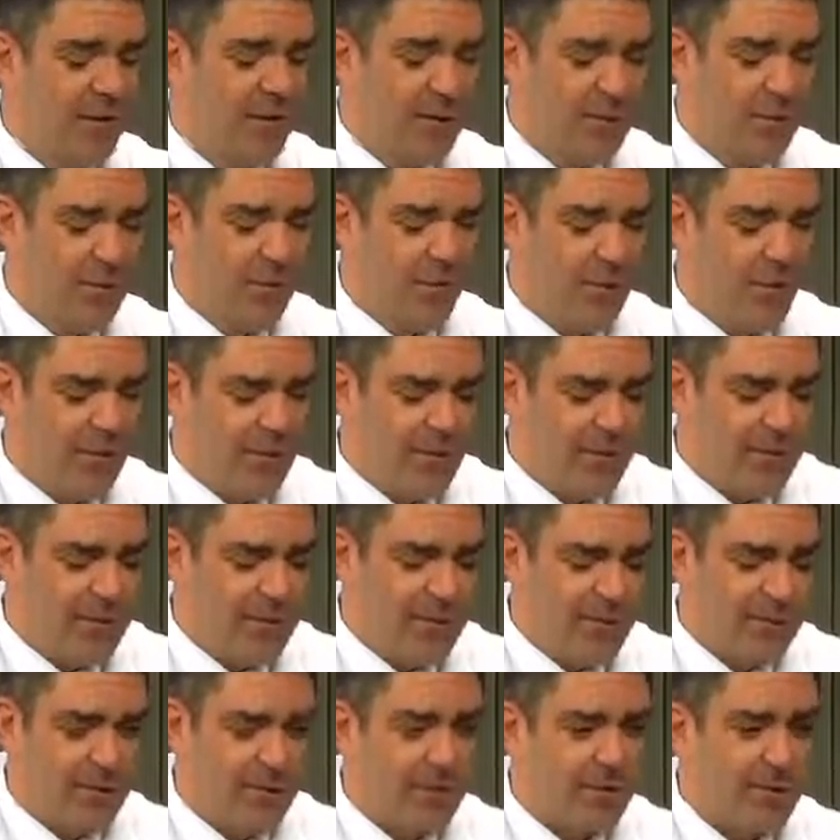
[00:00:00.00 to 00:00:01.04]
And what we
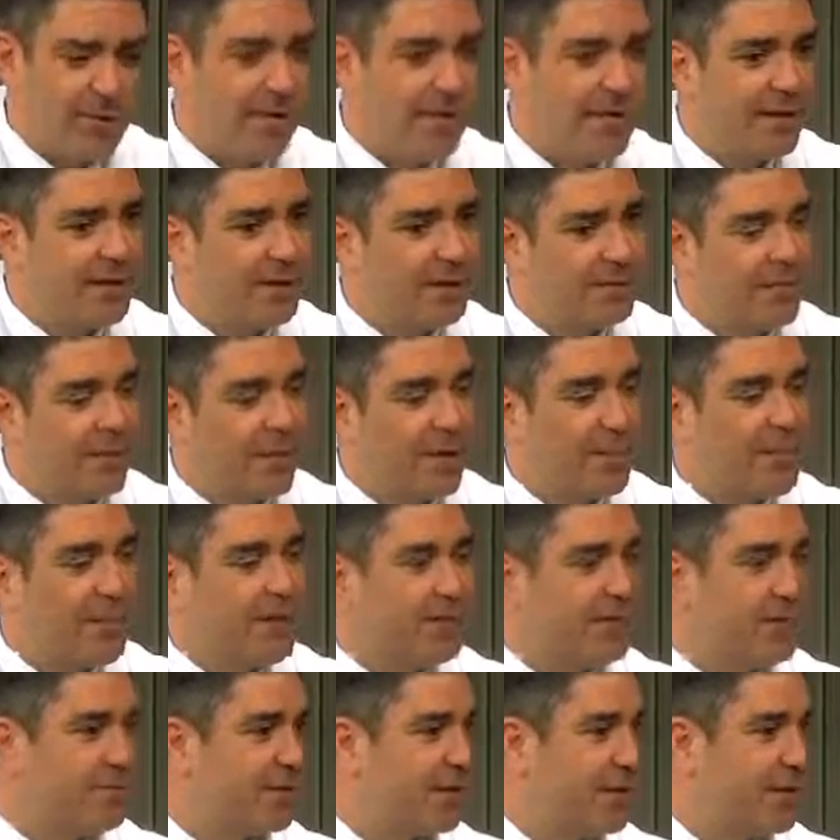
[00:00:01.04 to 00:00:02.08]
find in our clinic is a lot of
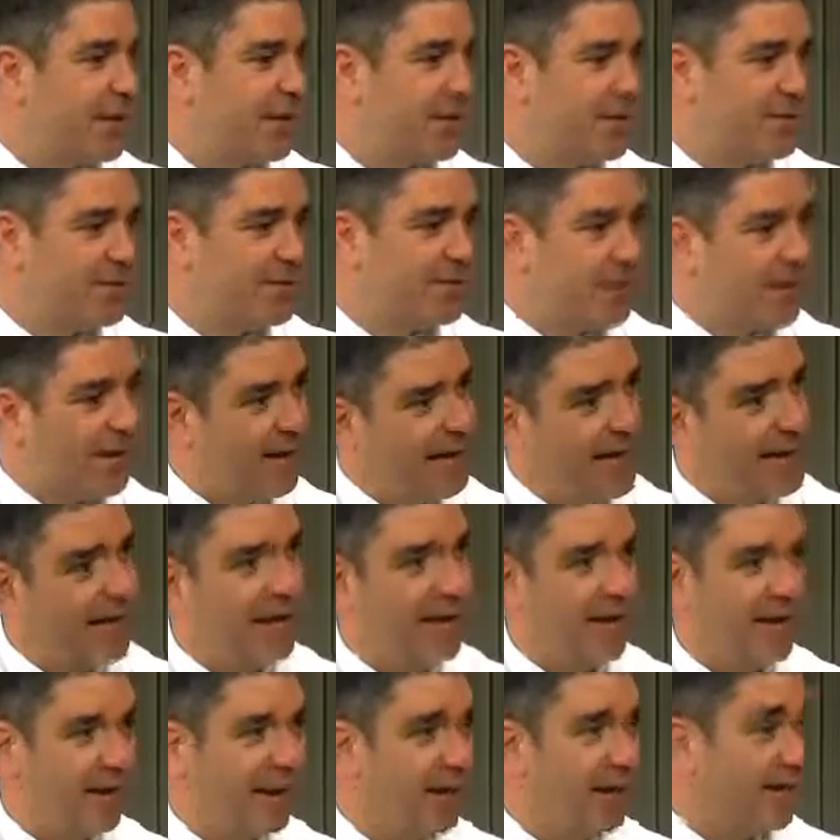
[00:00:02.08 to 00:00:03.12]
patients will come in and say,
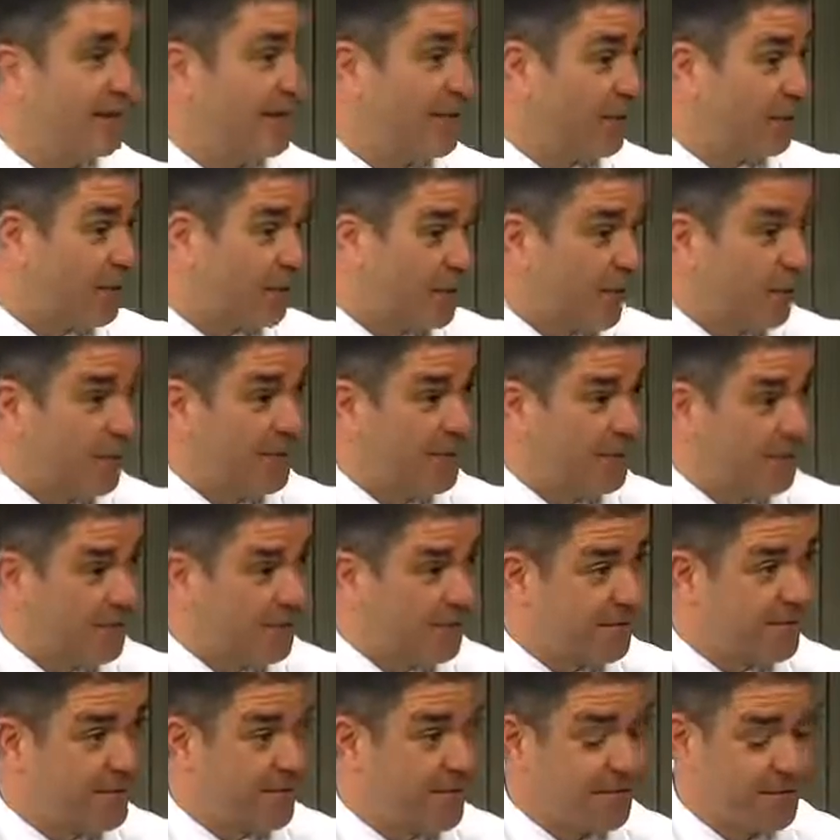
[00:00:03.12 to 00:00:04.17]
hey, I have carpal
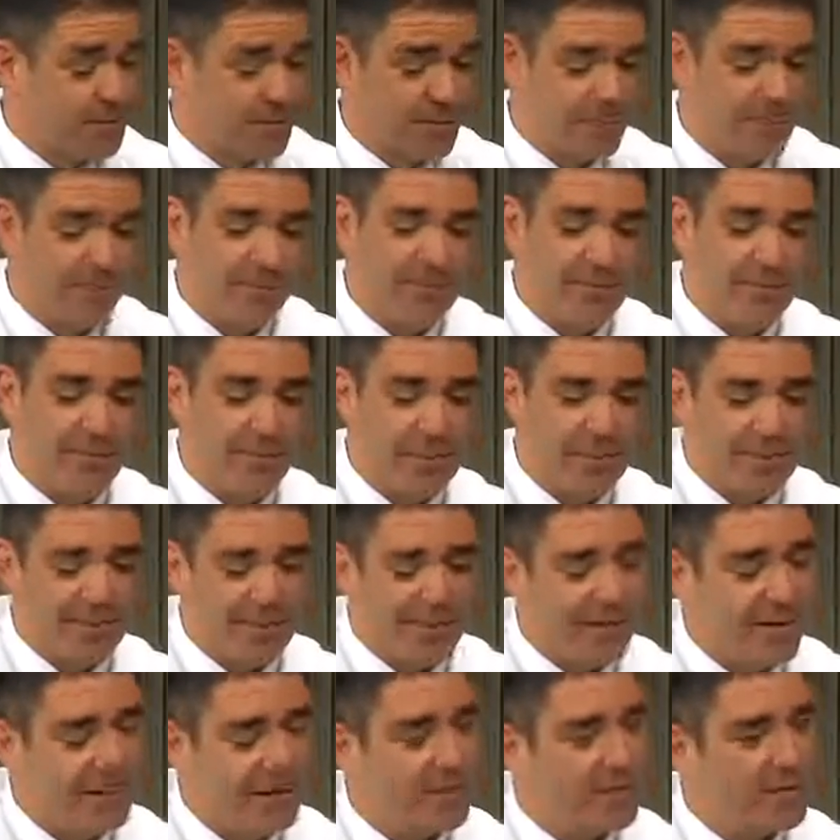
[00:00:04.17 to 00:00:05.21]
tunnel syndrome, or they've been
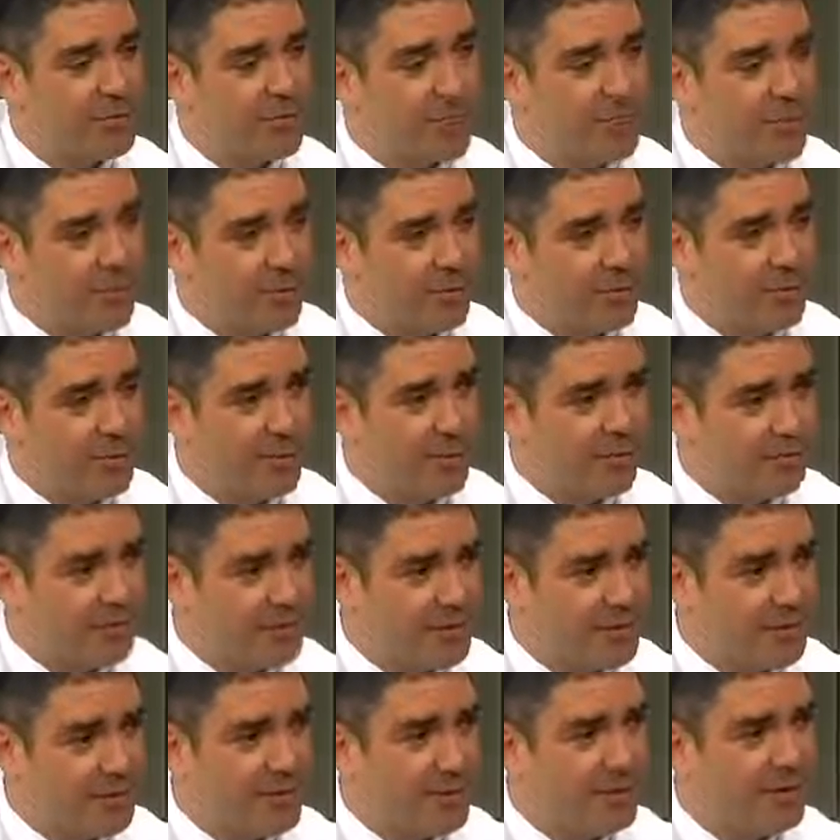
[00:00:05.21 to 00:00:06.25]
diagnosed with carpal tunnel
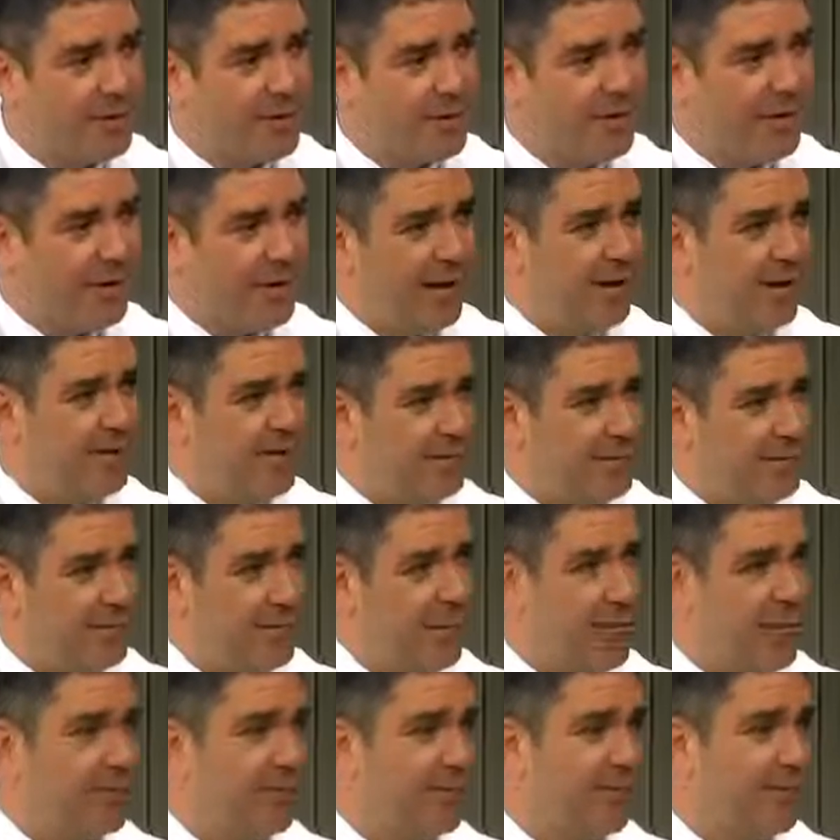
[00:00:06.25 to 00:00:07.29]
syndrome, and there's
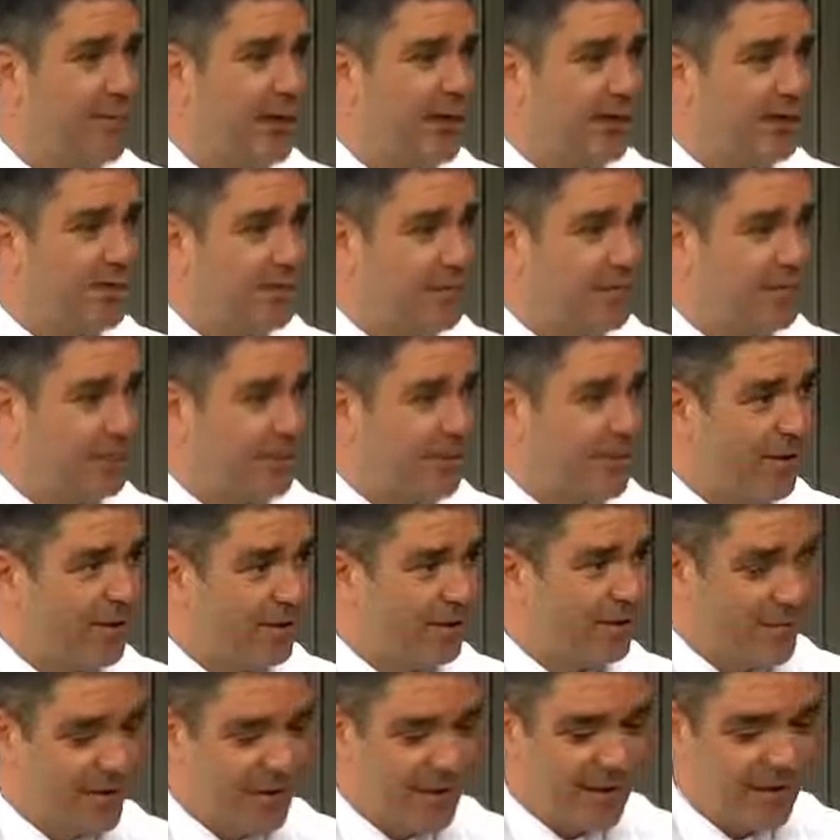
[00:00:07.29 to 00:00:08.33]
some other factors
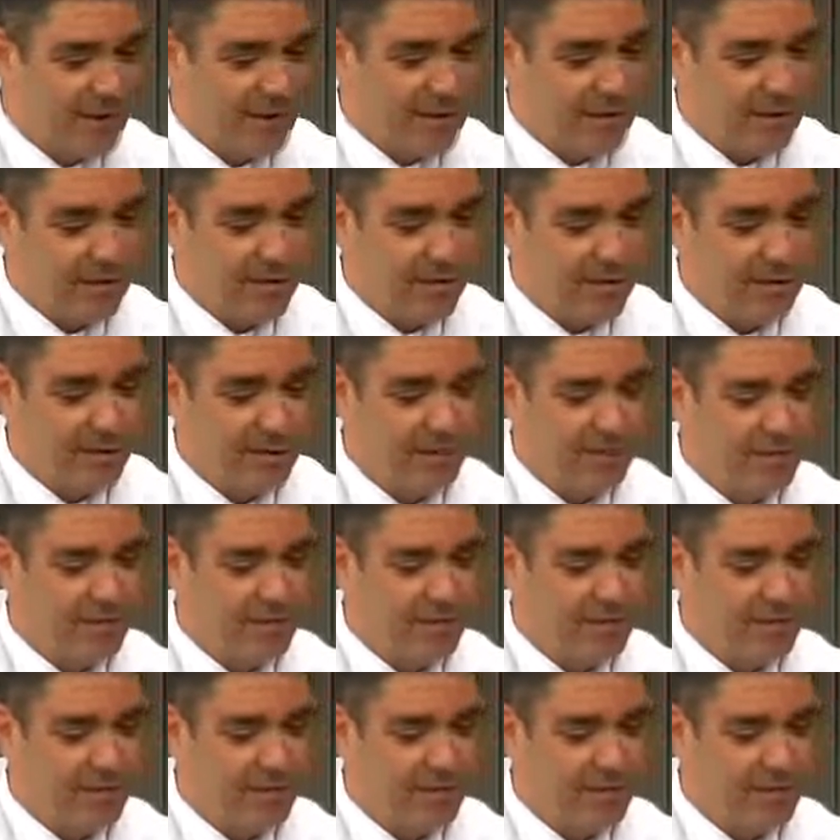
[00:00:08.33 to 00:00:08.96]
involved that kind of